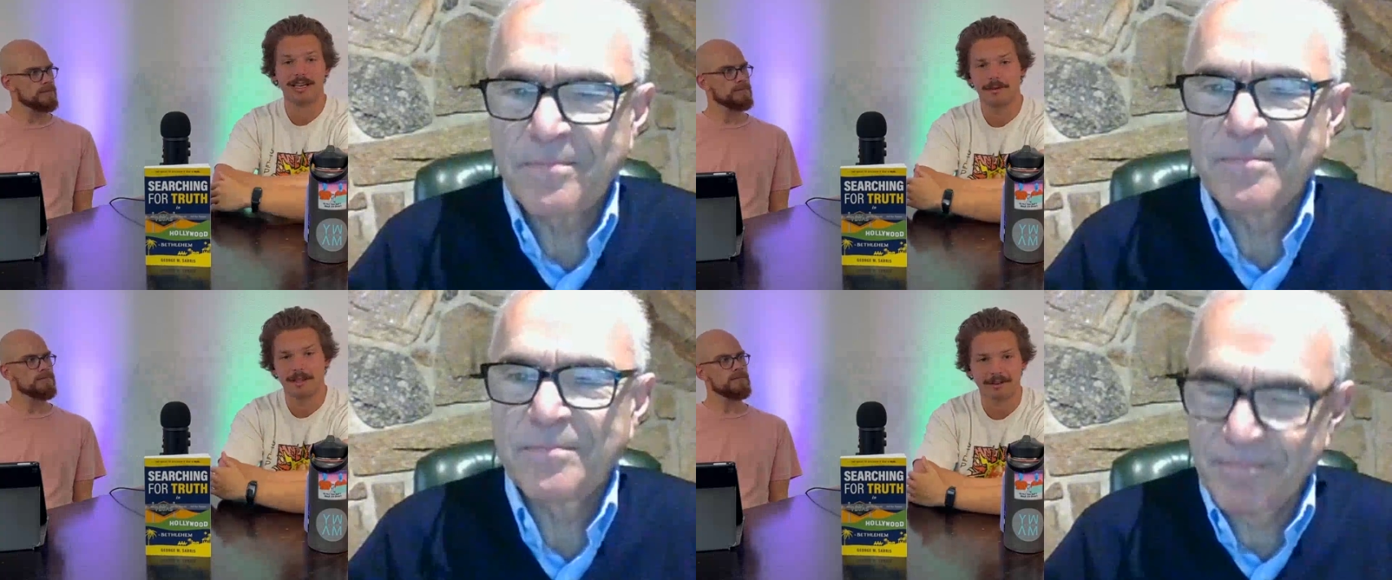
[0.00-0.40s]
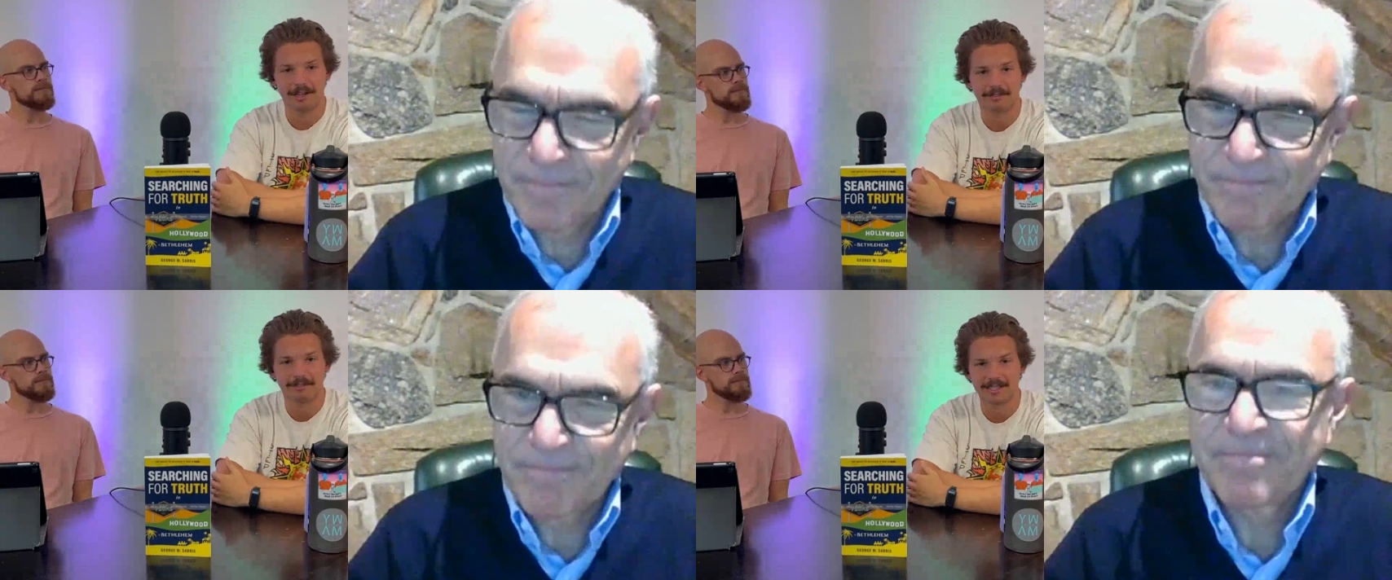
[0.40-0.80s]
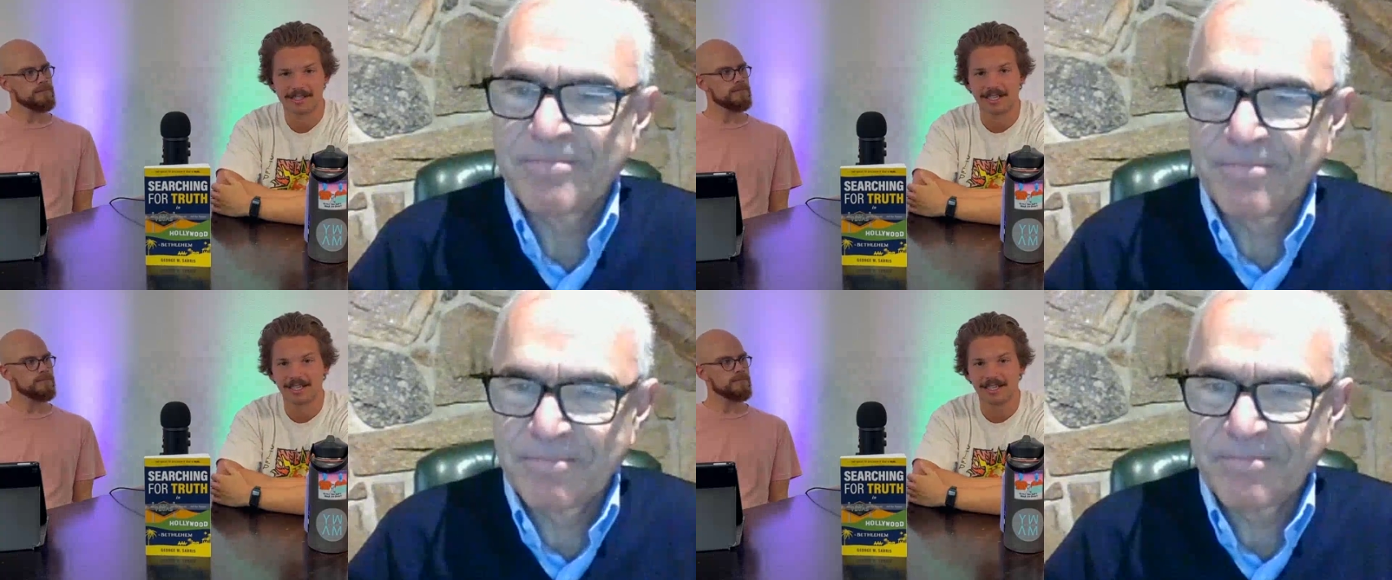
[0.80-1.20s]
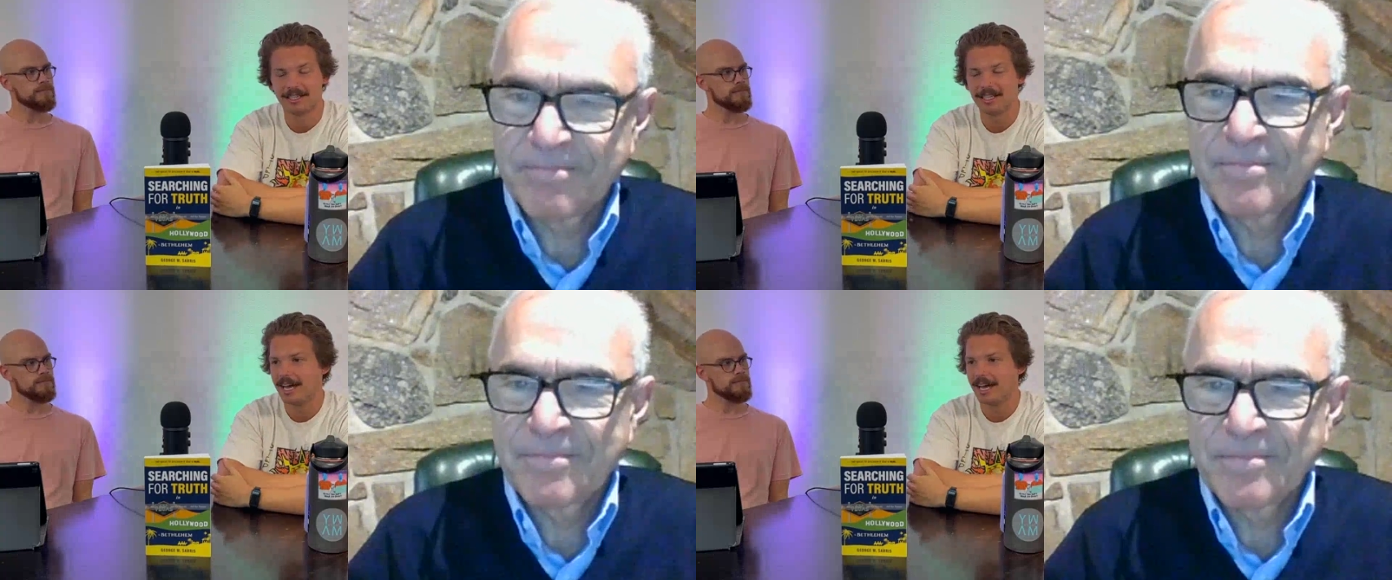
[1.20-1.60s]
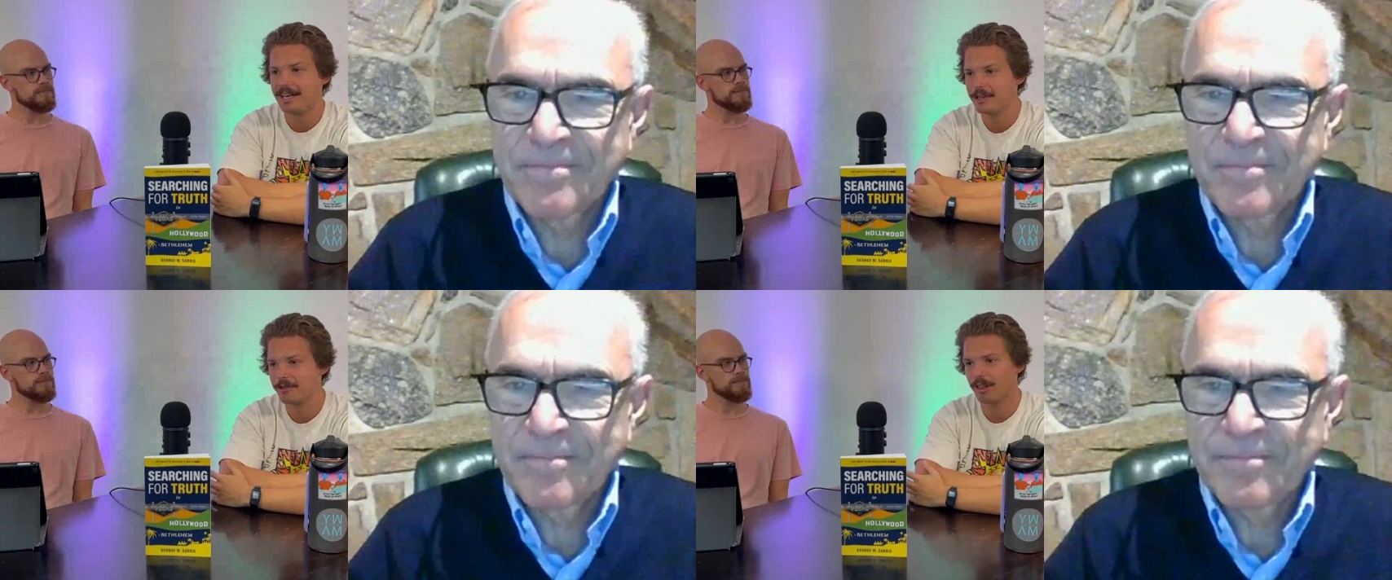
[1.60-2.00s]
Speaker 1: it. We think it really fits a,
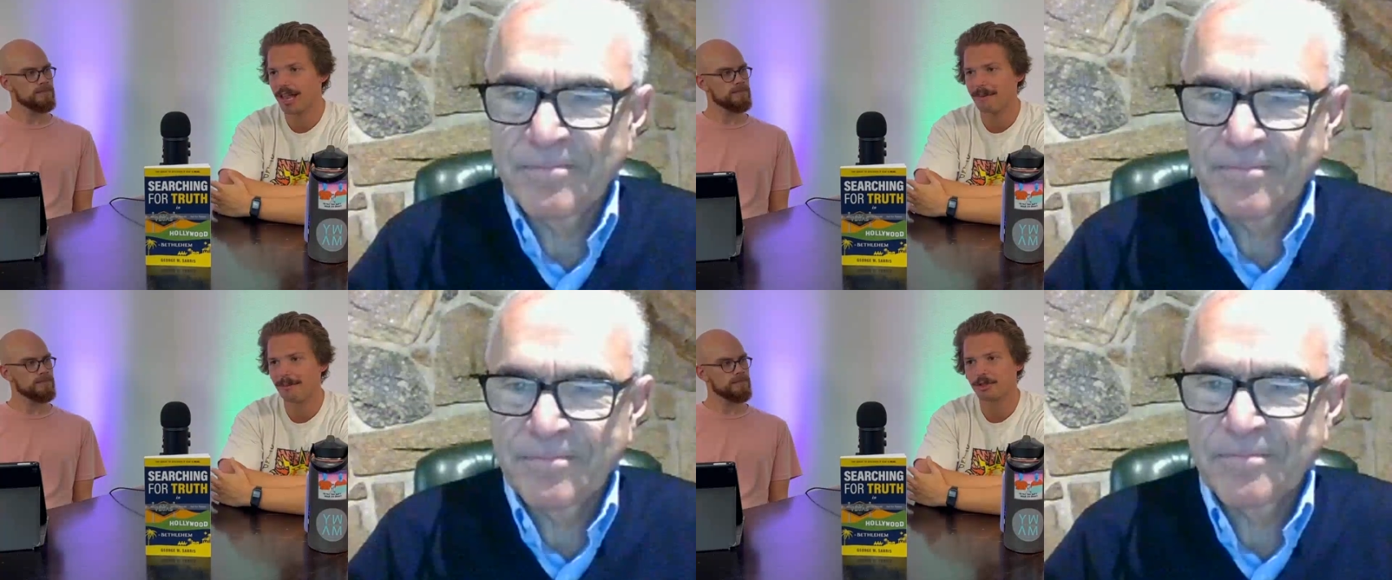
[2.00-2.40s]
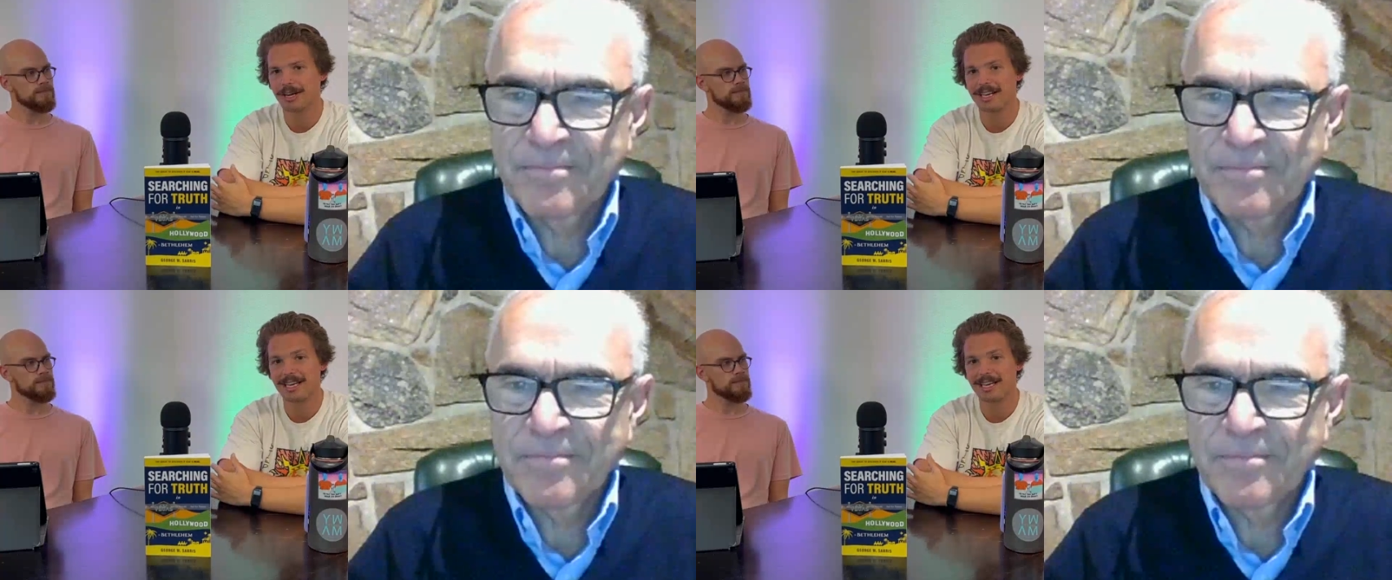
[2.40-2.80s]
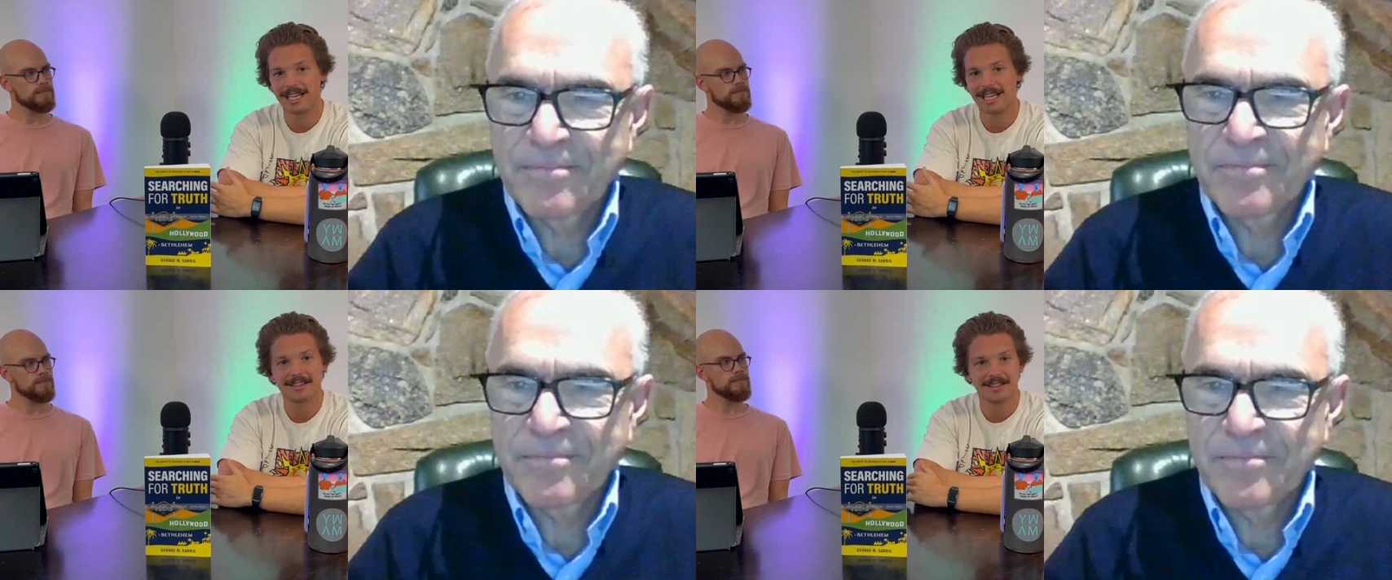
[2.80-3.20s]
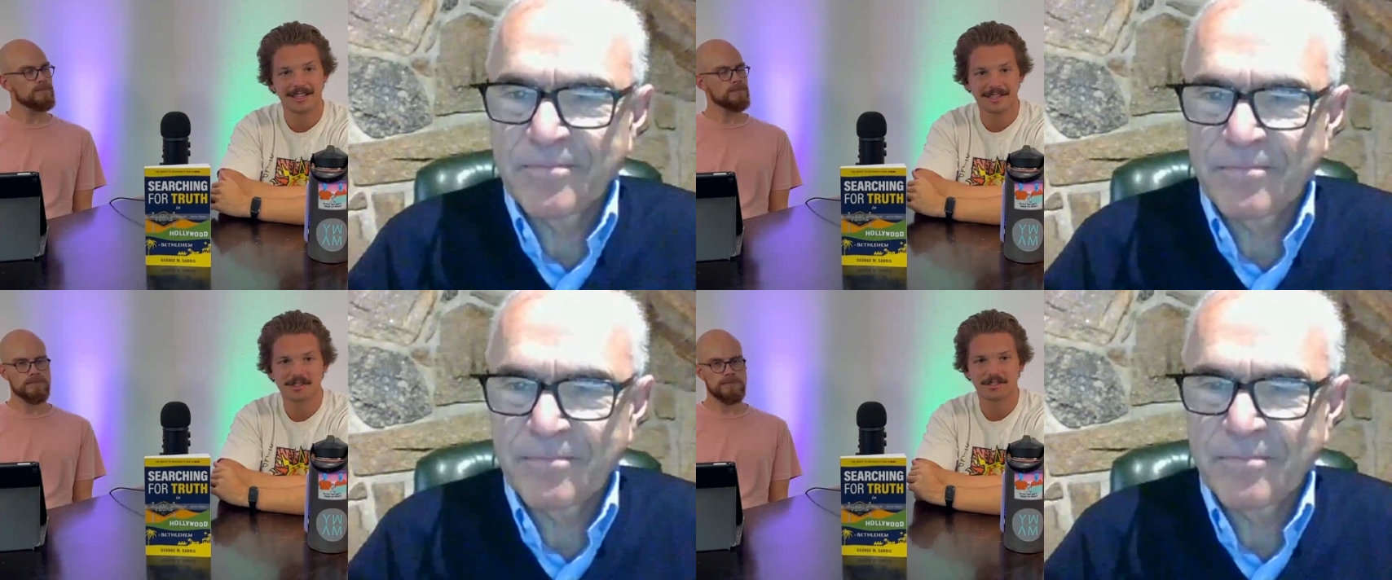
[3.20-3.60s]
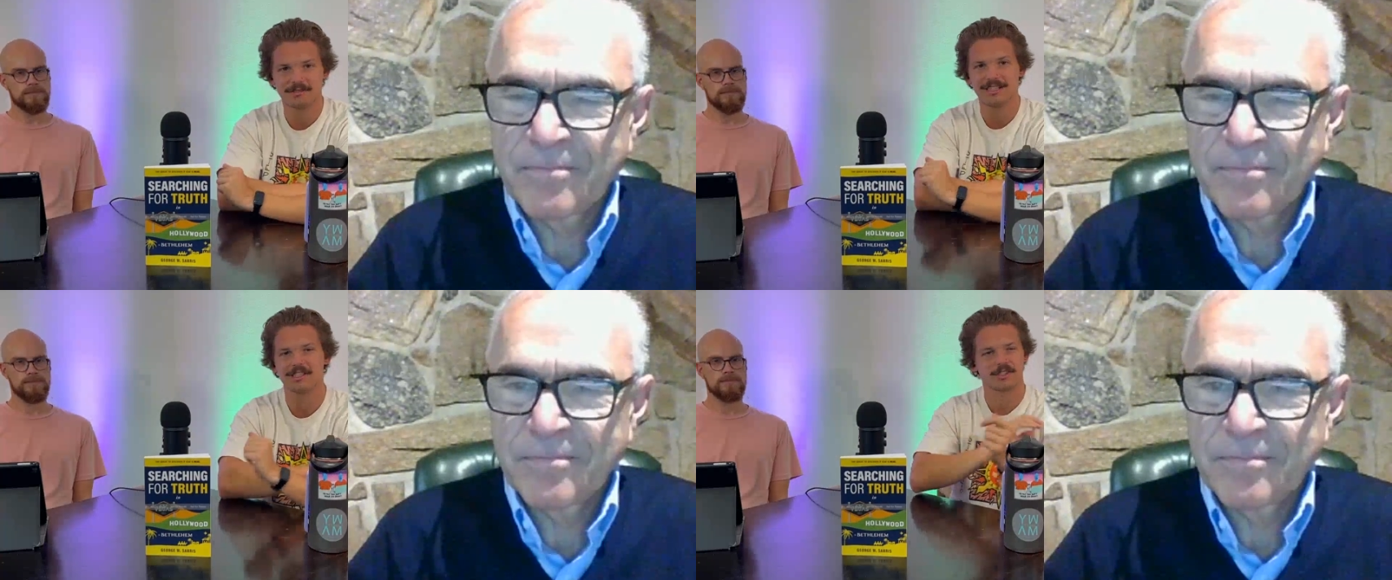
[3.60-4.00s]
a niche for a lot of people trying to get into
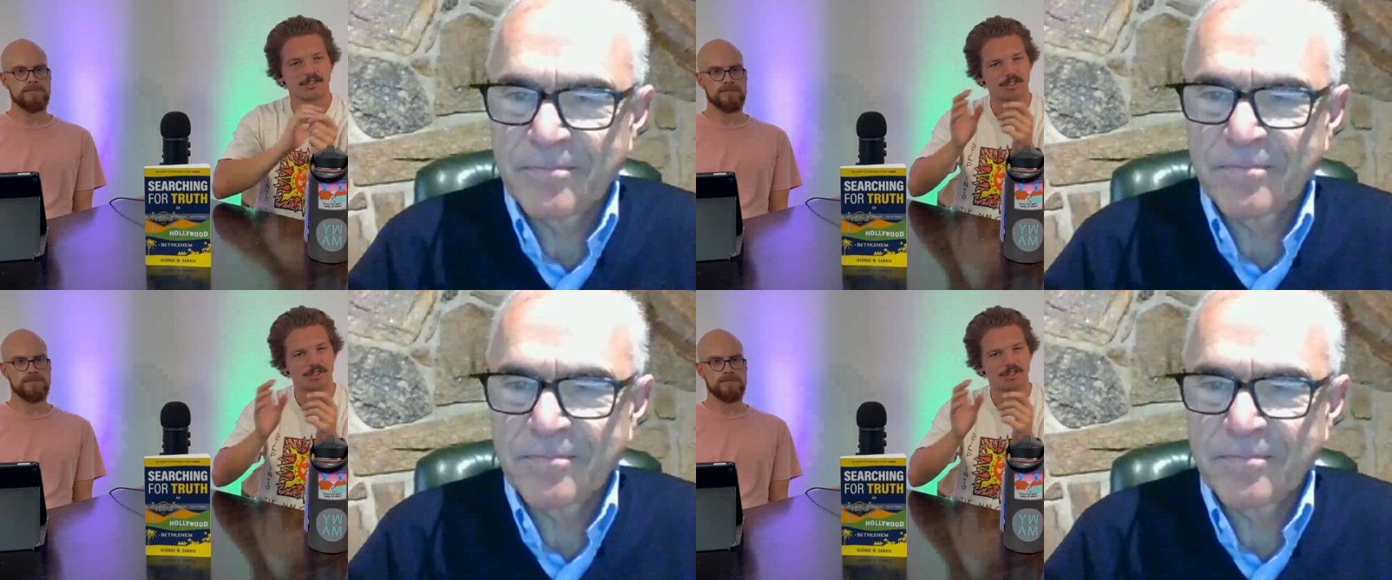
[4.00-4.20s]
this this